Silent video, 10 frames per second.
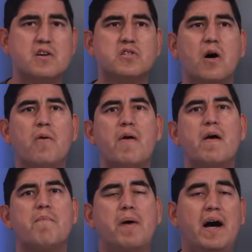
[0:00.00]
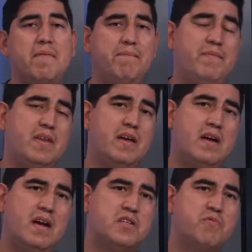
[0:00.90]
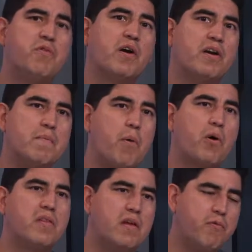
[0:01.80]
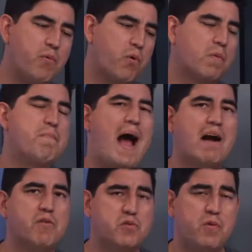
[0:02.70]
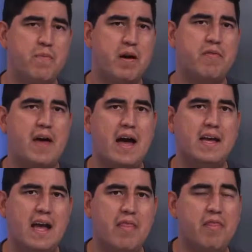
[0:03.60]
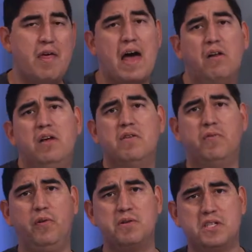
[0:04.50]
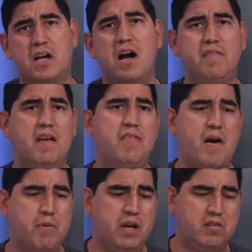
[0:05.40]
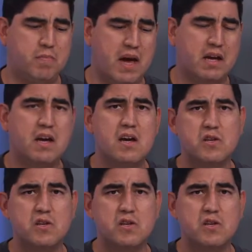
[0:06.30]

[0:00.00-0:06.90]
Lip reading: So, but it's very important that if we work backwards from there, that again, that'll influence the content that we need to make.